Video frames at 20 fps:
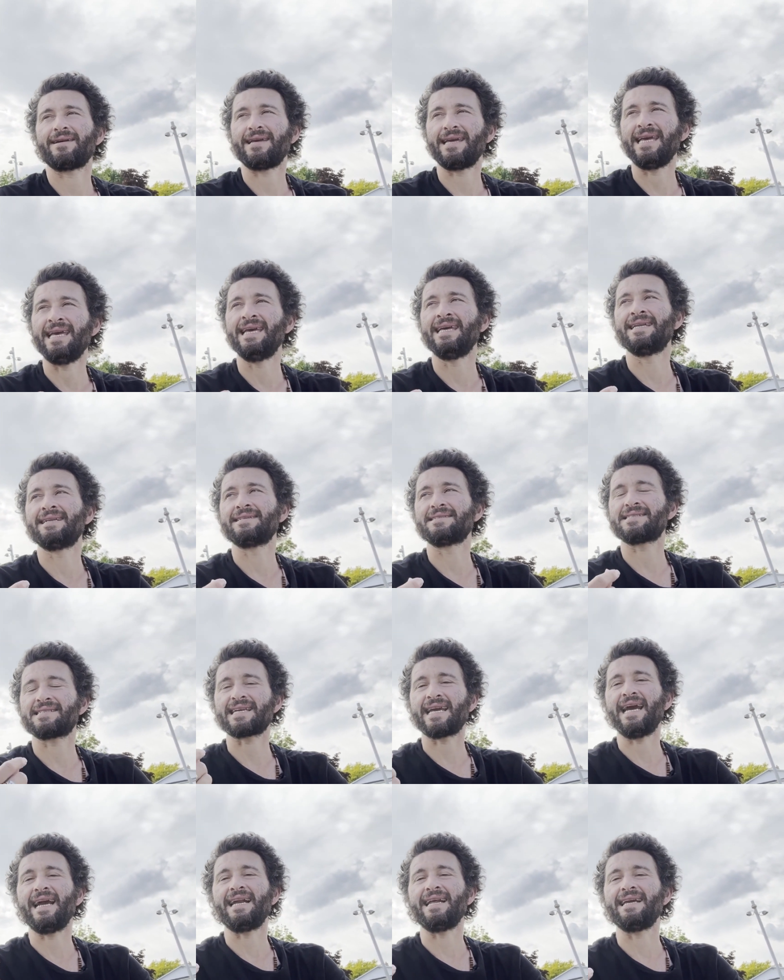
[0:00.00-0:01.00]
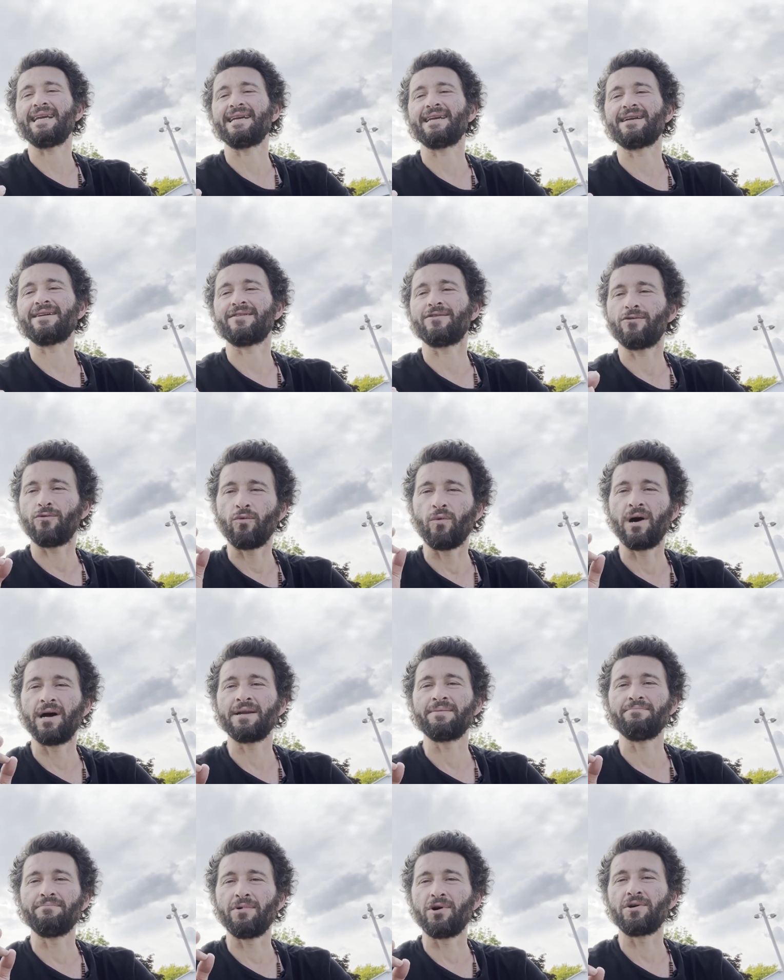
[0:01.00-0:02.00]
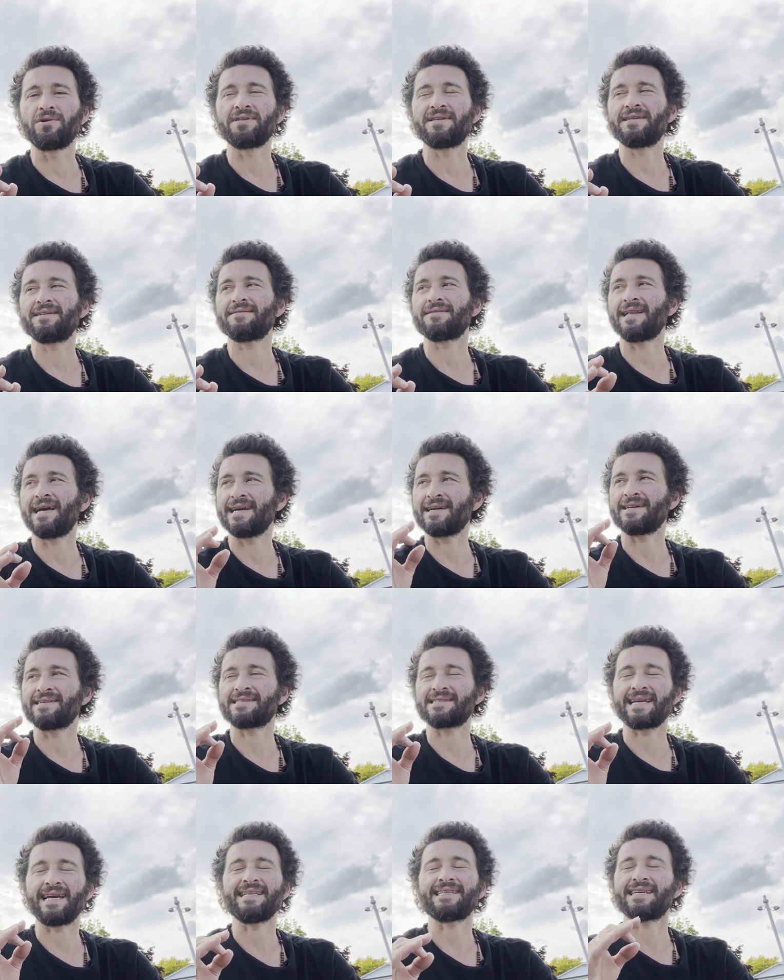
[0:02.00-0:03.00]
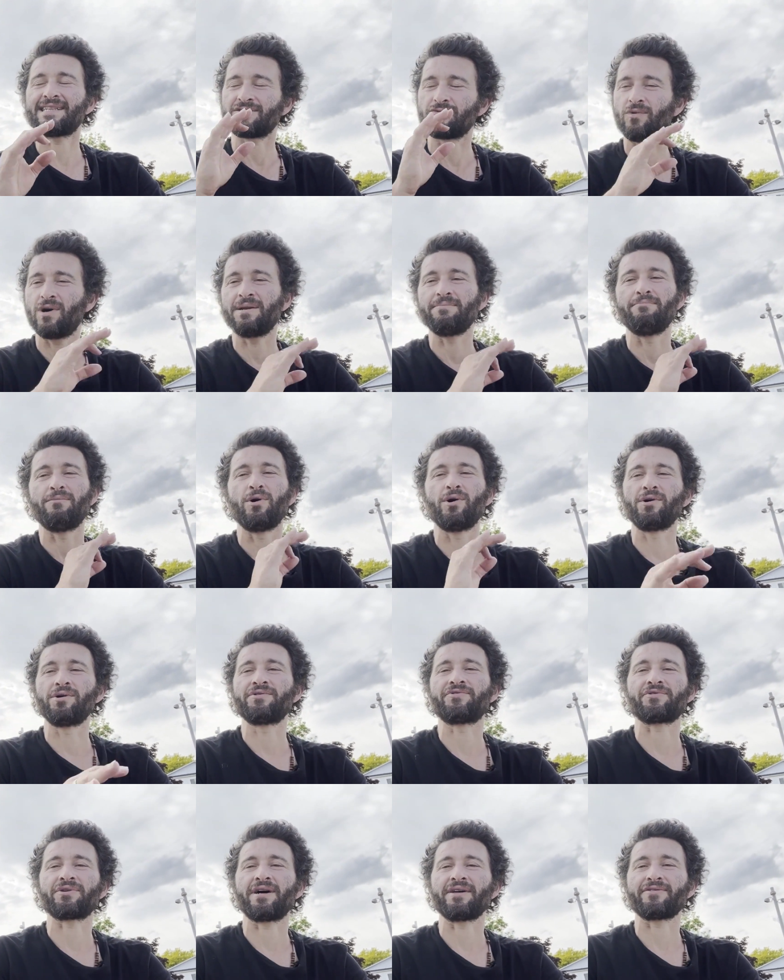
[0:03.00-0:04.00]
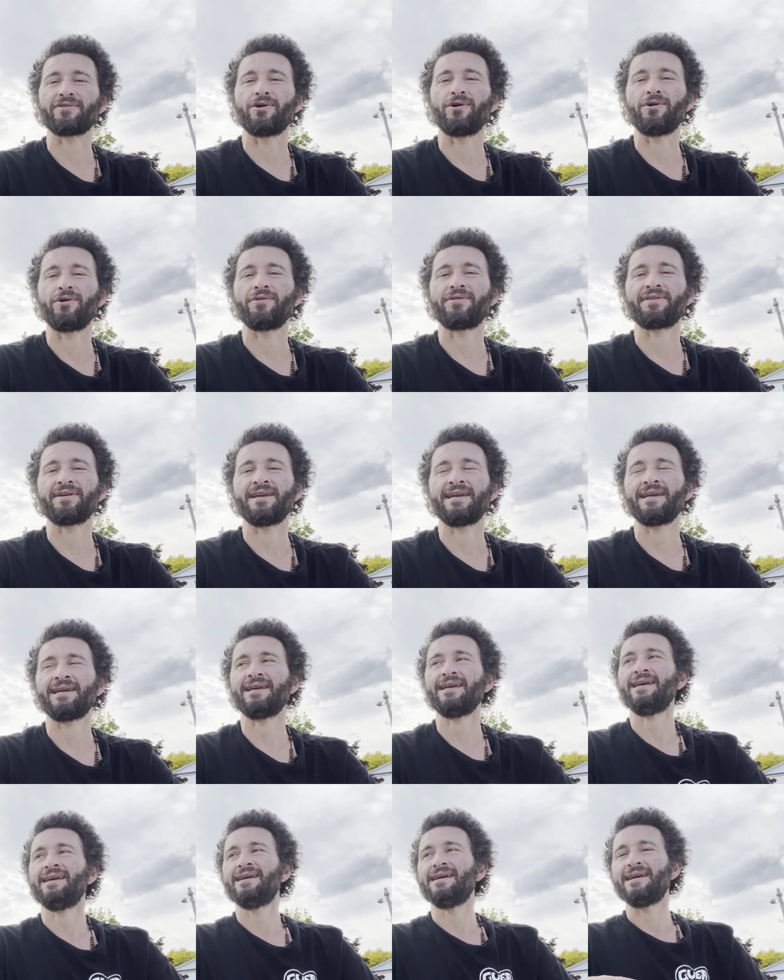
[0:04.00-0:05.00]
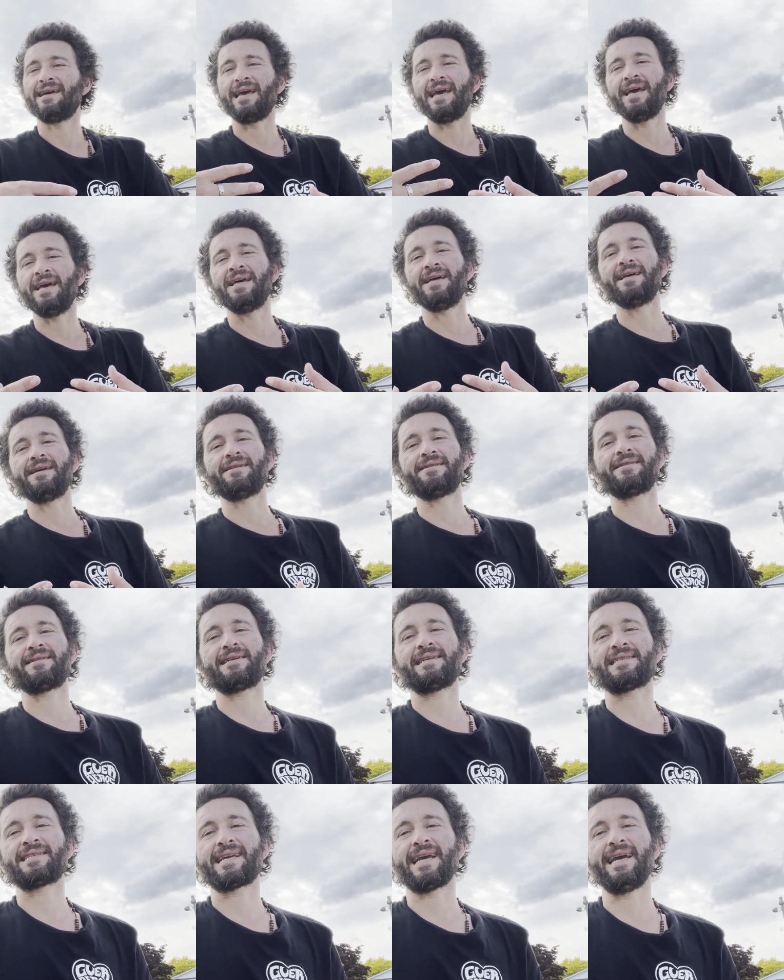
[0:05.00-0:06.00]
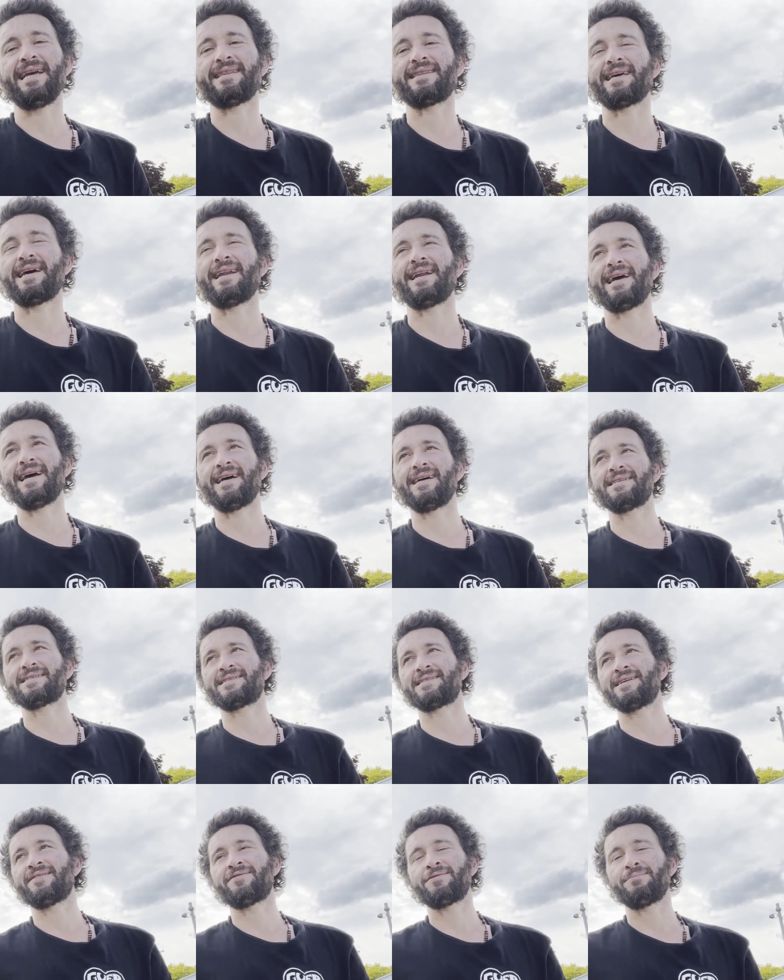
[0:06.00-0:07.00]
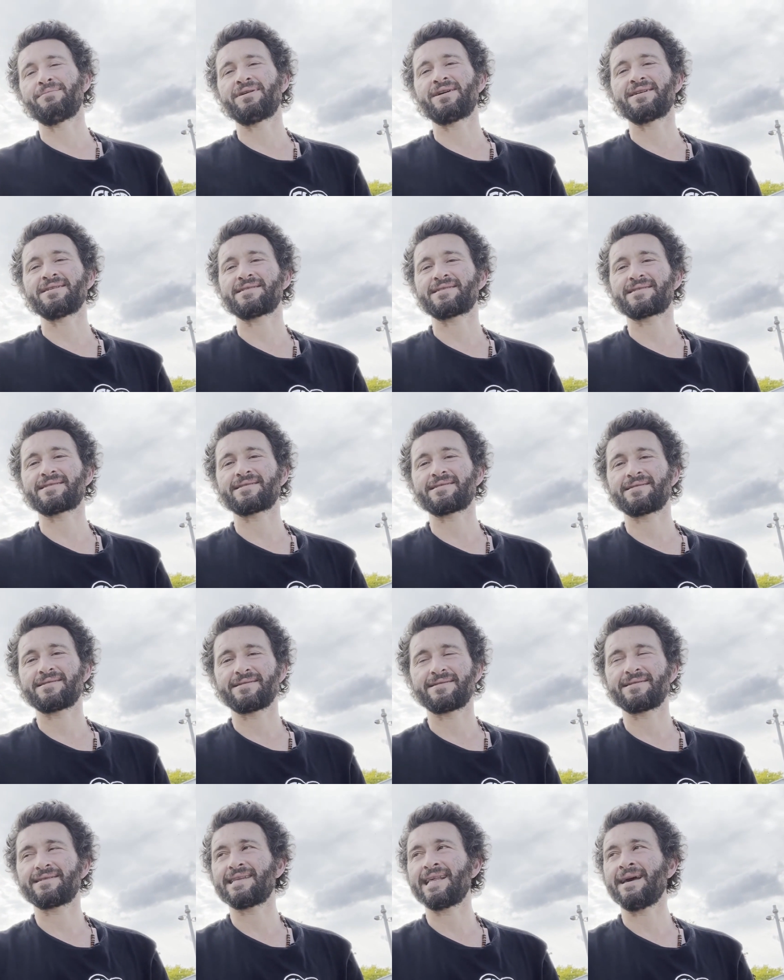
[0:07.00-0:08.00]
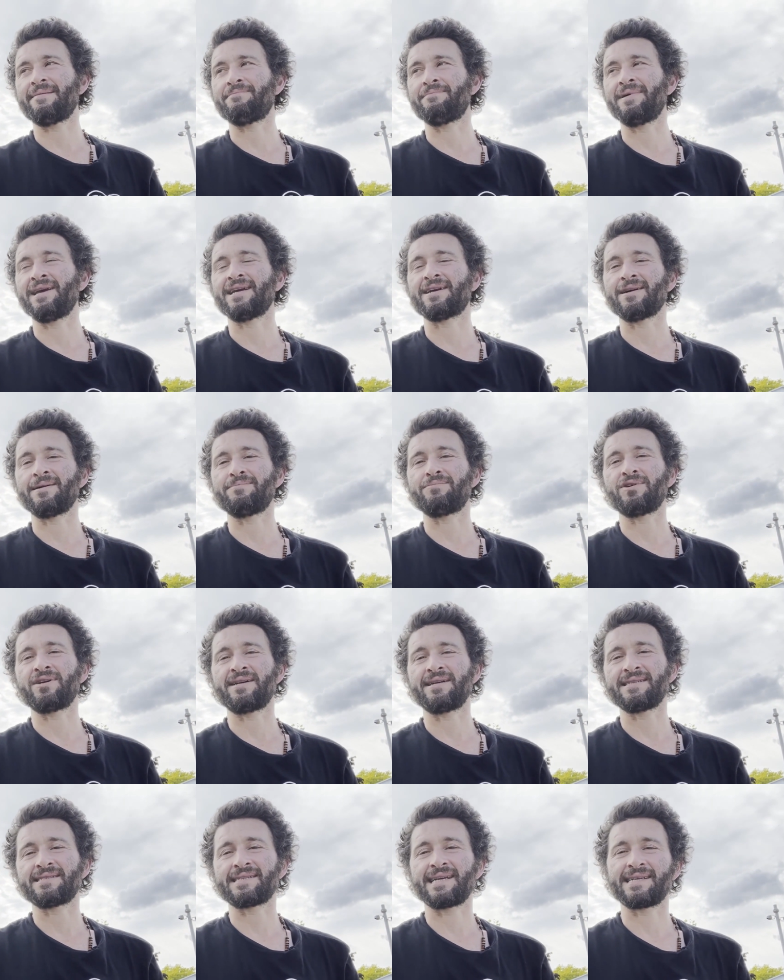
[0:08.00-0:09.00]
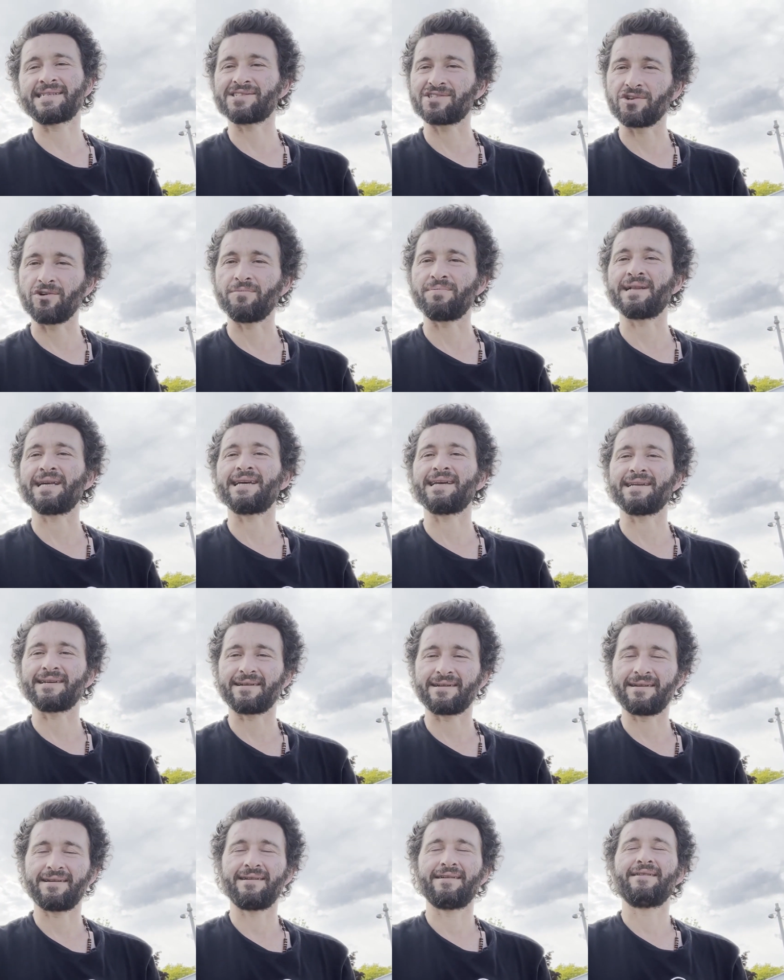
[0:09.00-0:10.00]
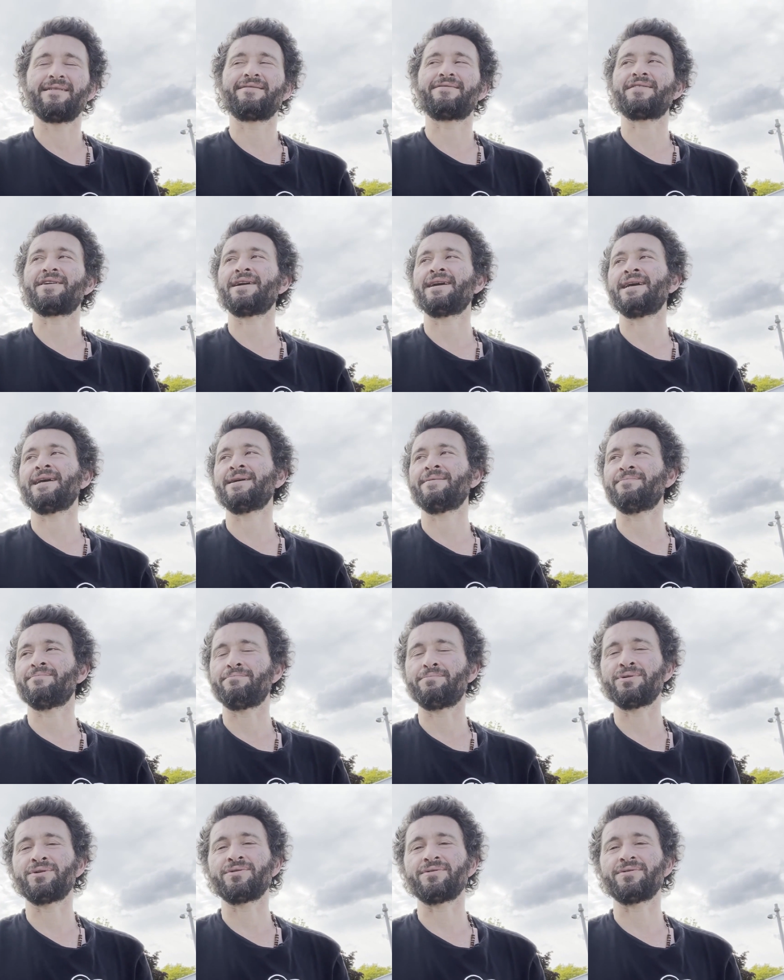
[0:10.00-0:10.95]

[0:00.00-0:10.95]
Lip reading: in skating one mold, like a skate that's one mold throughout the whole thing, and a skate that has different parts that make up what it is, like sole plate, frame, boot.